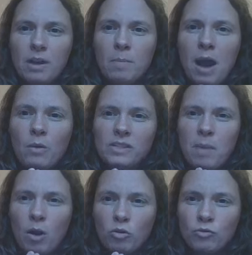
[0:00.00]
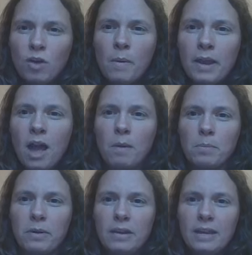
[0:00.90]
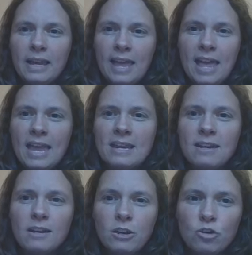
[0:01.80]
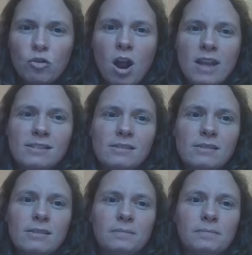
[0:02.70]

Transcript: about it's about growing up in Christ.